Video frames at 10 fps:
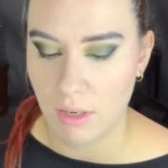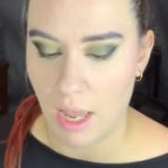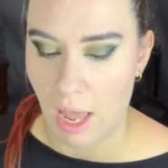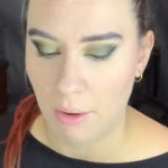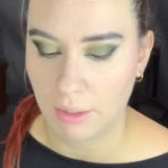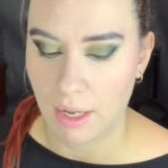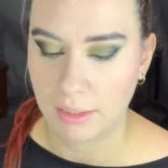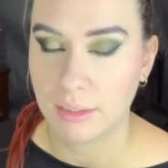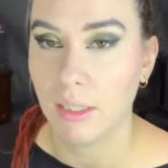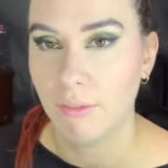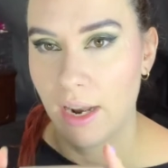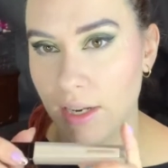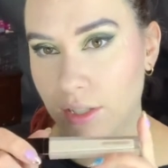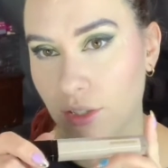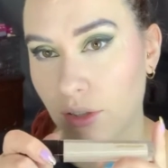Hourglass
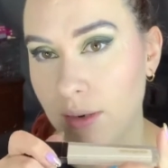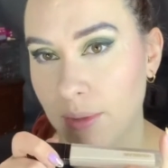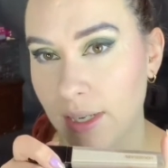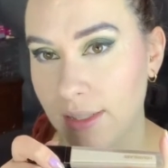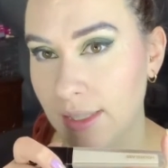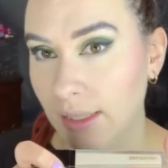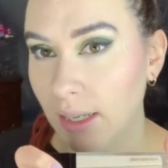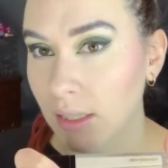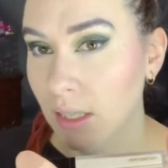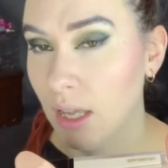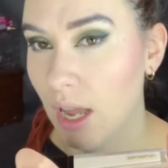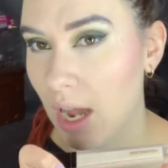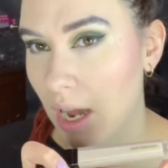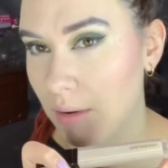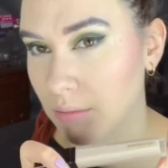Vanish Cream Concealer,
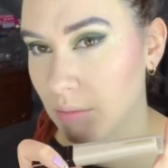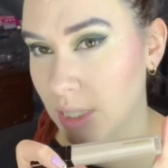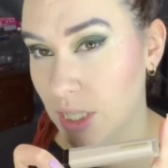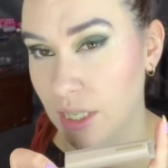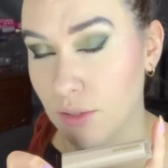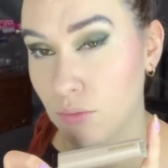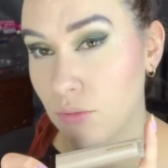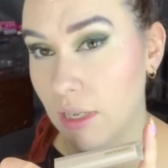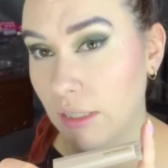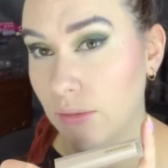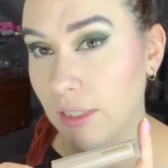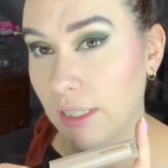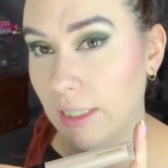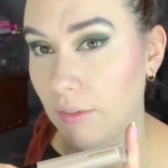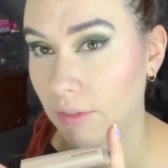which is really
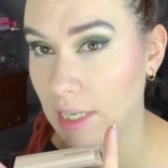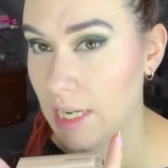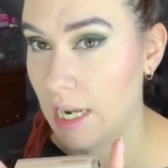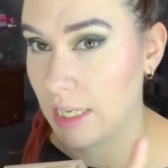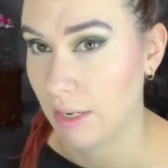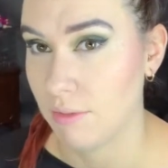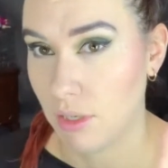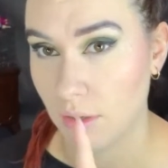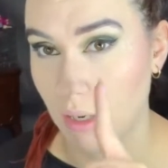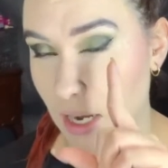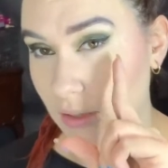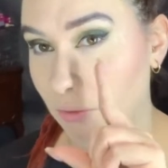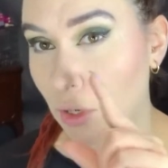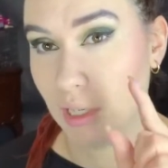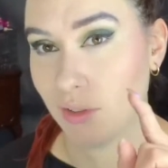lovely. It gives you a nice
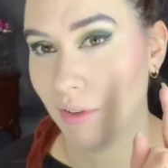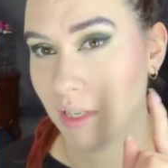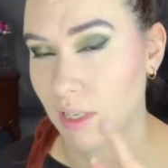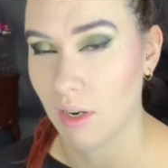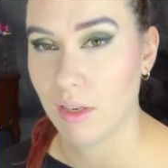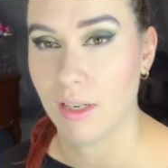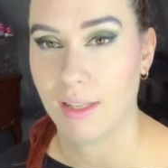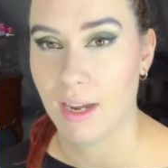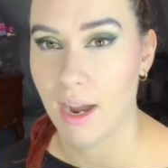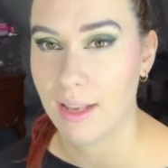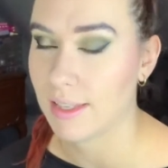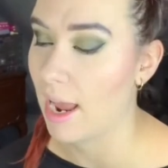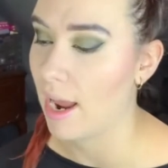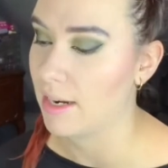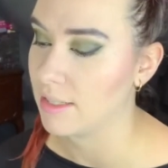flawless finish under the eyes
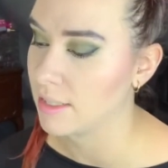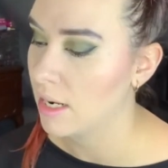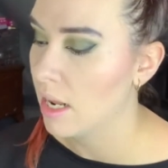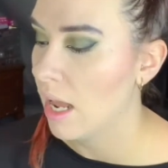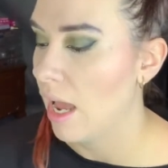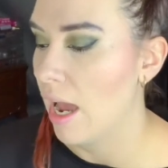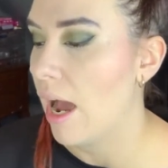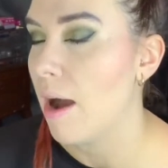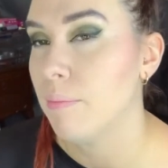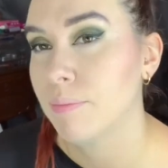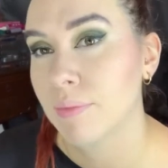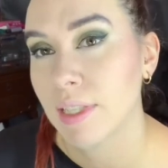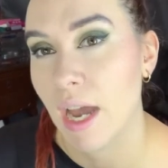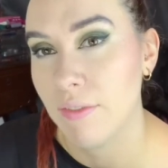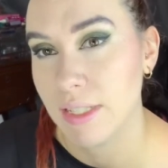and
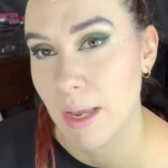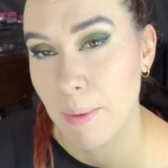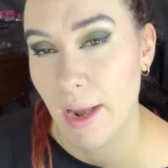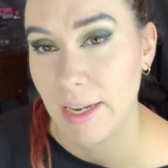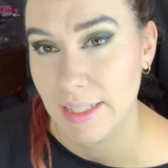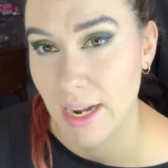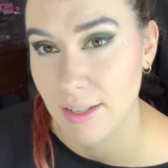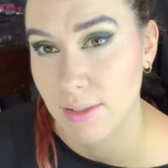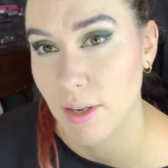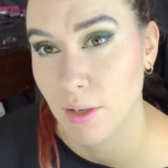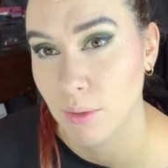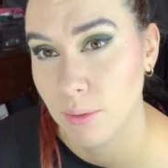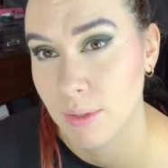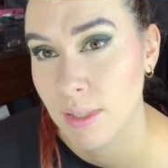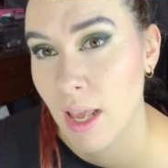covers up any dark
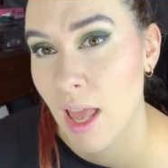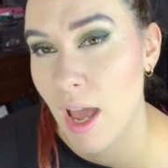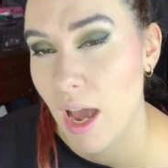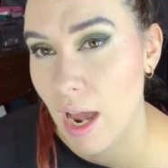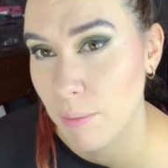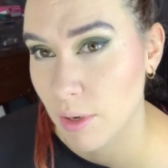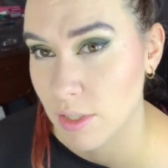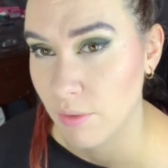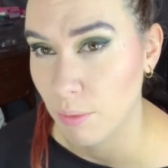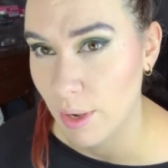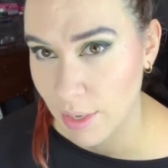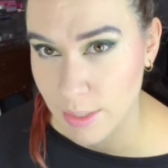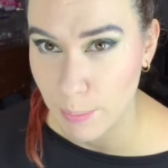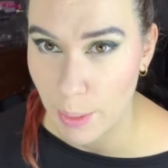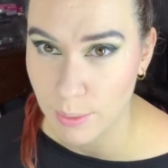circles. I work shift work
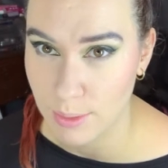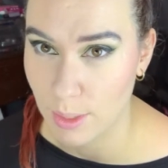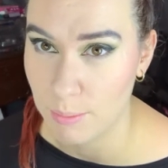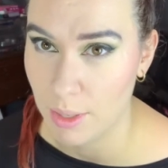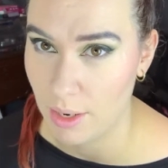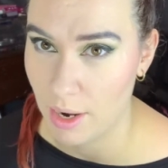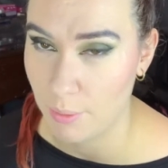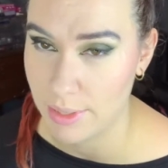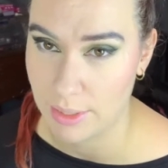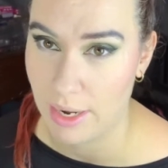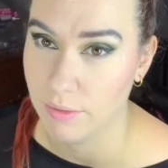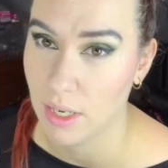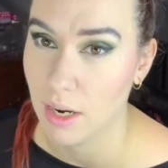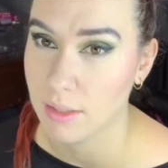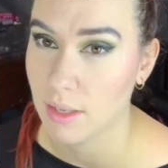as well, so I always have
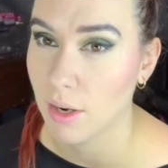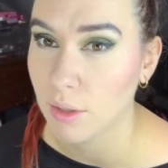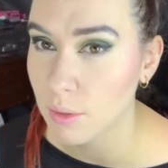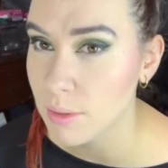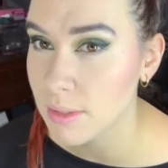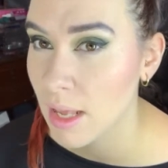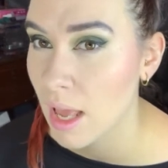dark circles.